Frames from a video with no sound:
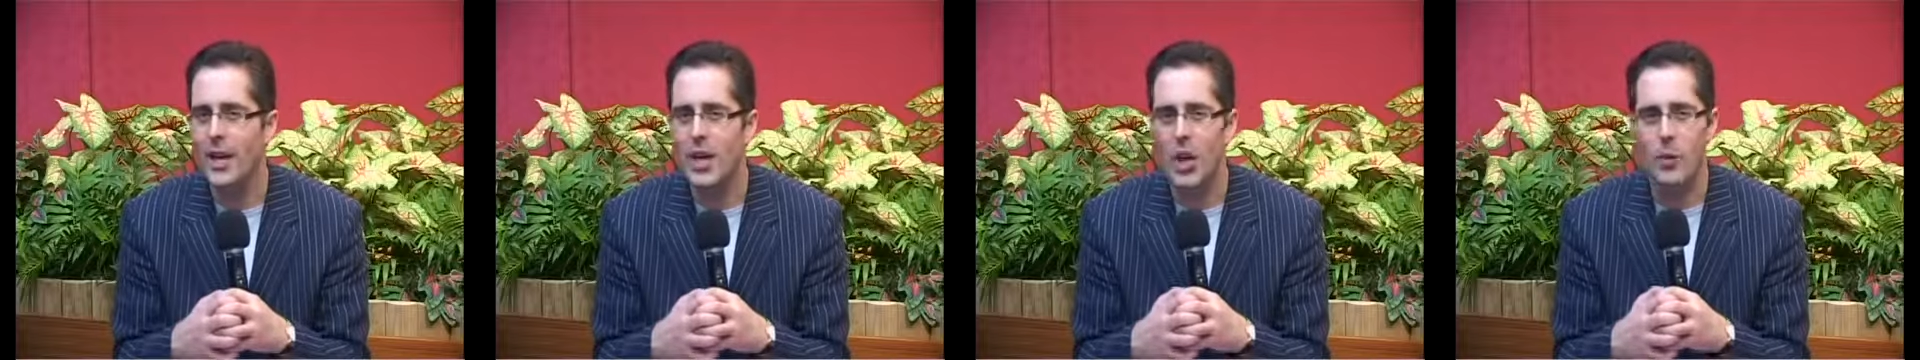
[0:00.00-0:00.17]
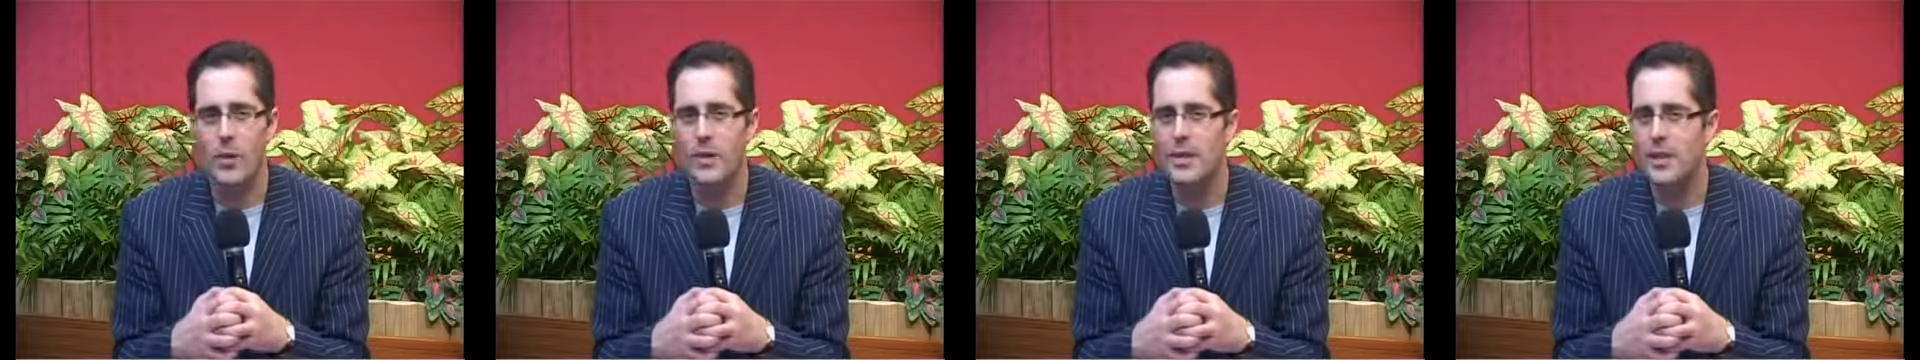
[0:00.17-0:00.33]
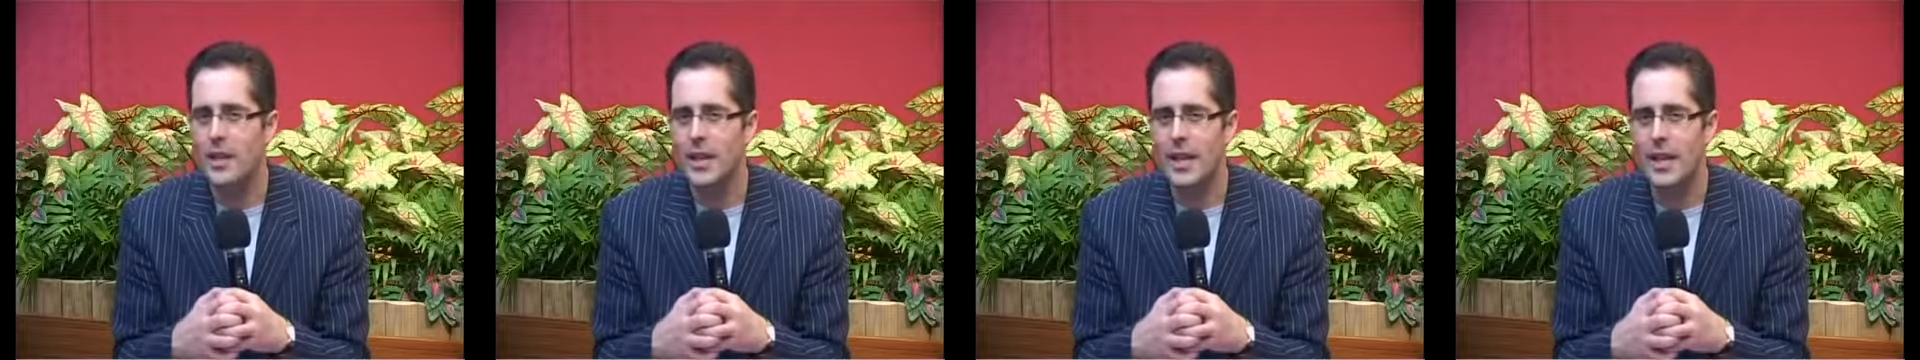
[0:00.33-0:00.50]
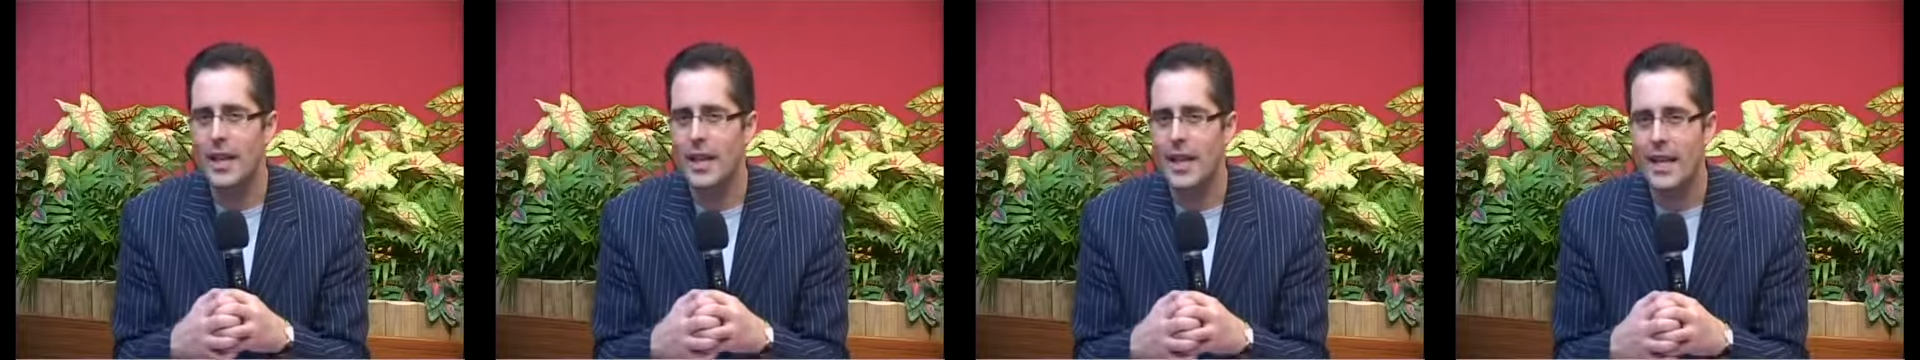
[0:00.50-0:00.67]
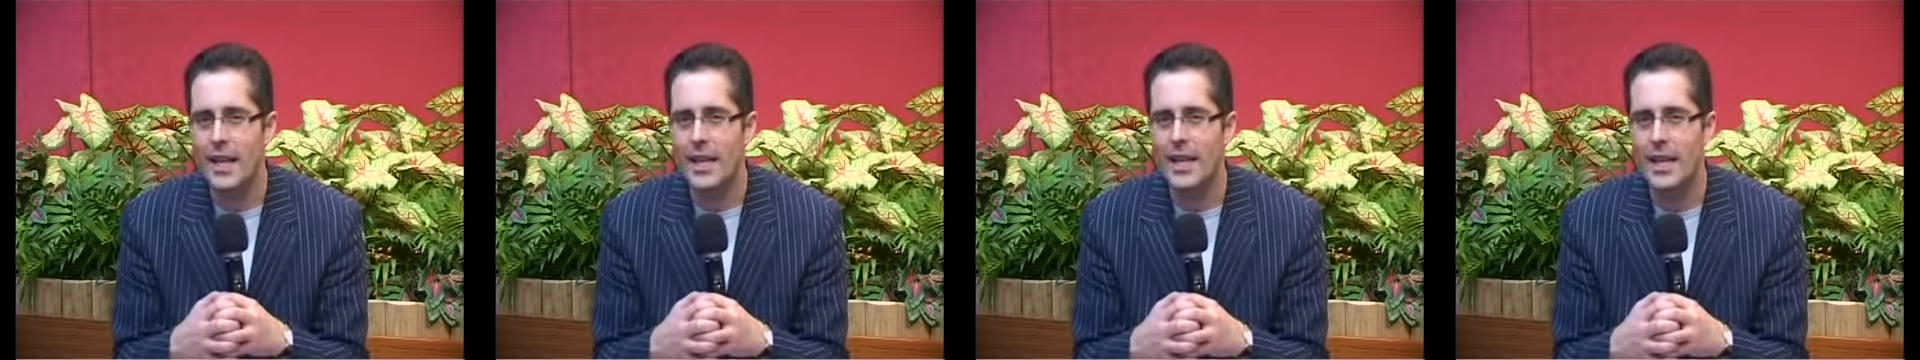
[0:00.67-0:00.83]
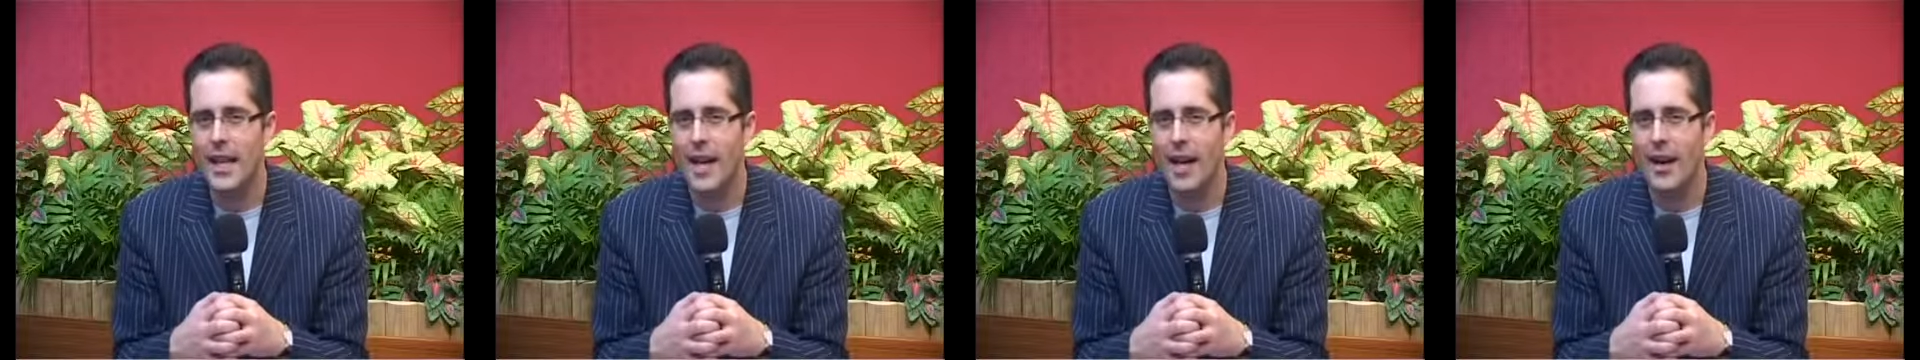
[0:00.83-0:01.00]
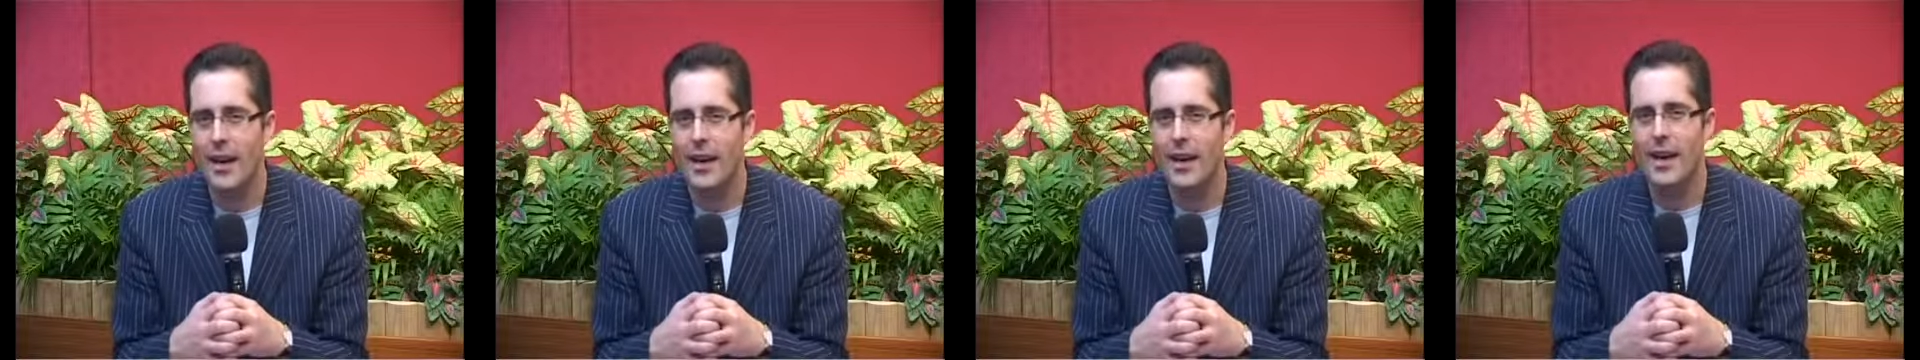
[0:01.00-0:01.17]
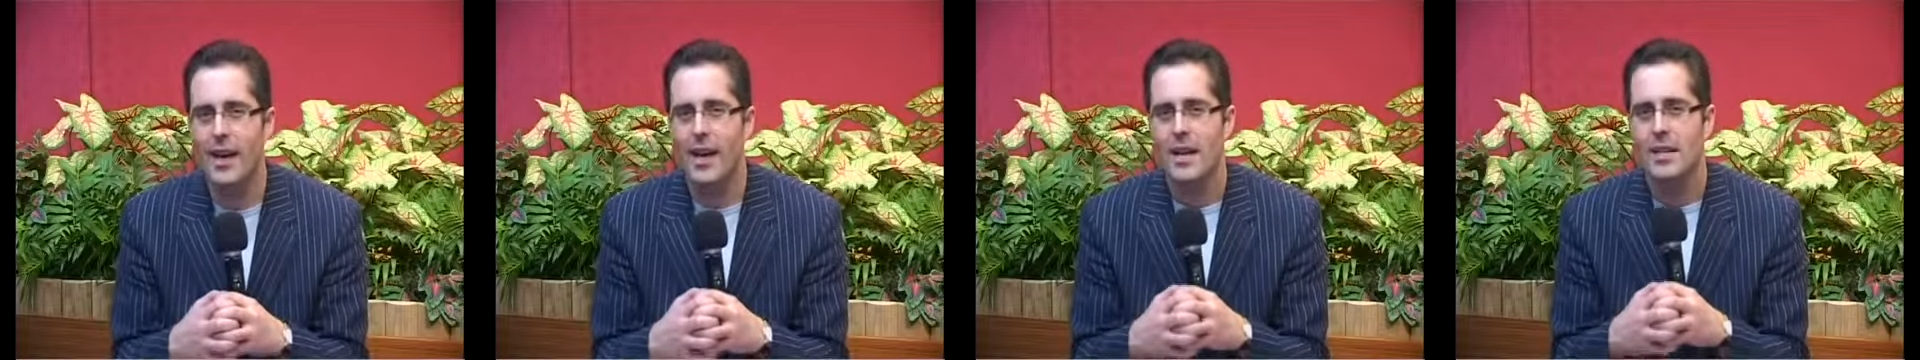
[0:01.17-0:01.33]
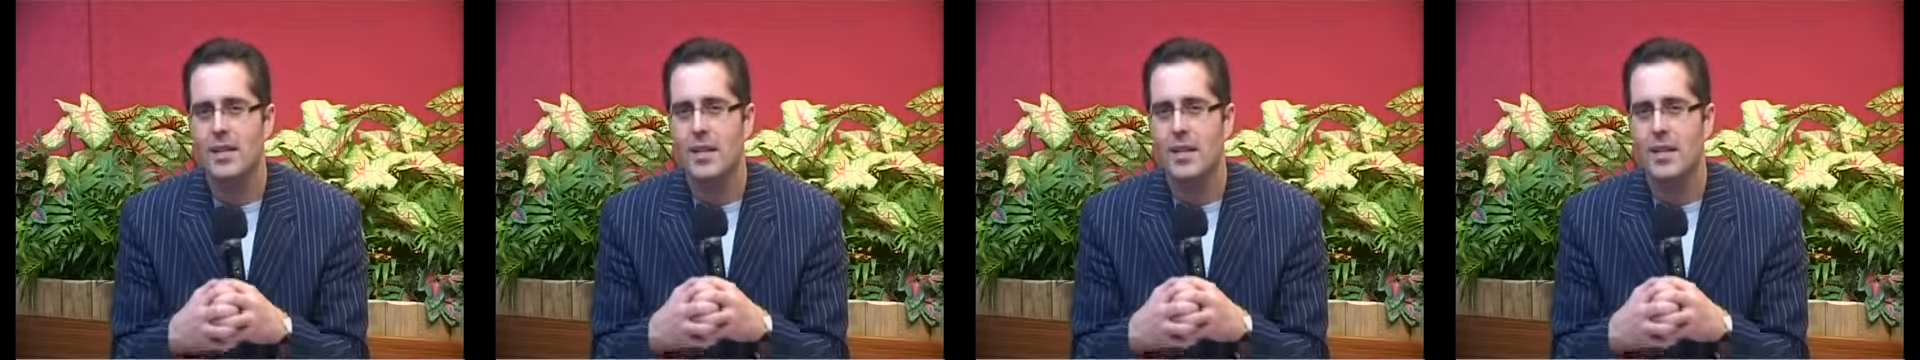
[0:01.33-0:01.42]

no one's going to get in there